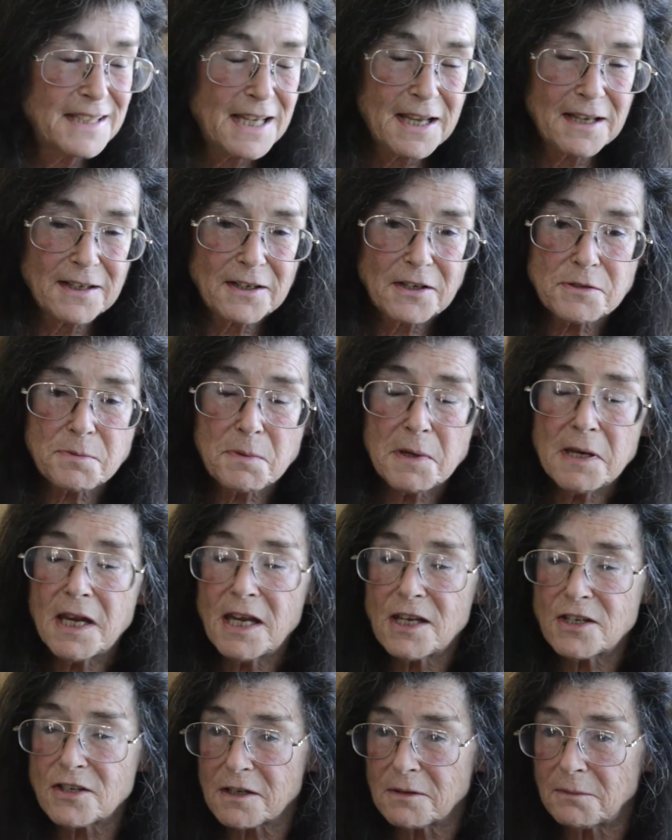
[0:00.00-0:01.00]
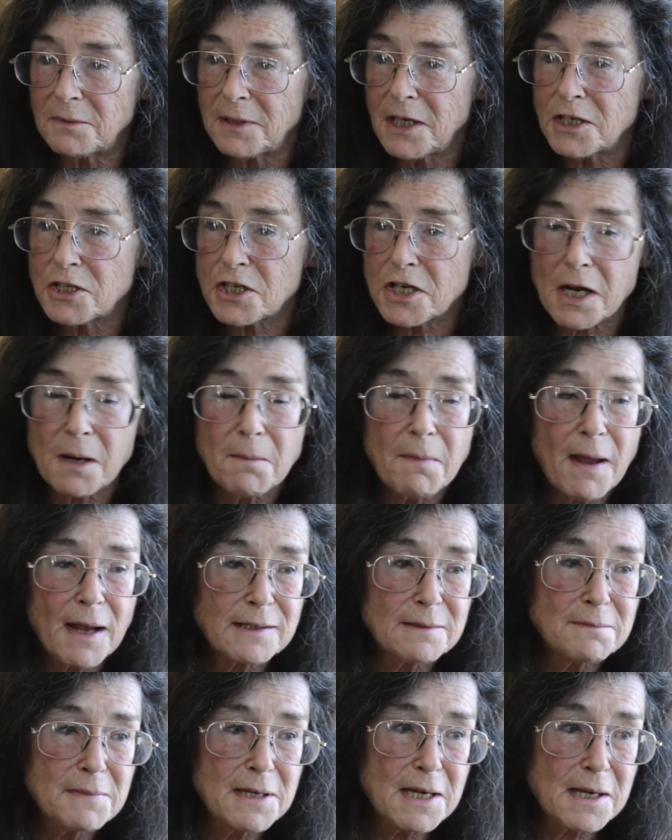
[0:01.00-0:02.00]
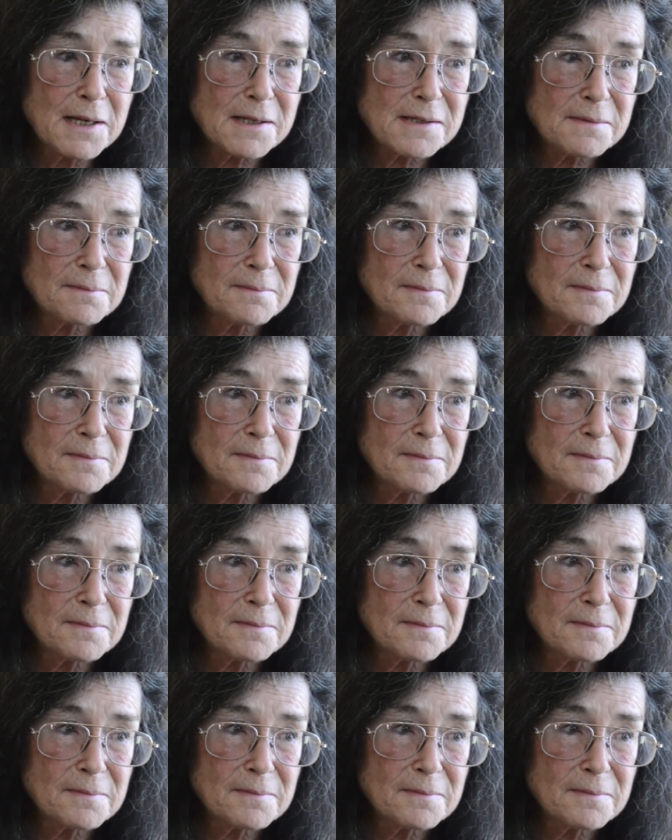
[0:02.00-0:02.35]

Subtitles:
Yeah, because we need you. We need you to come back to meetings.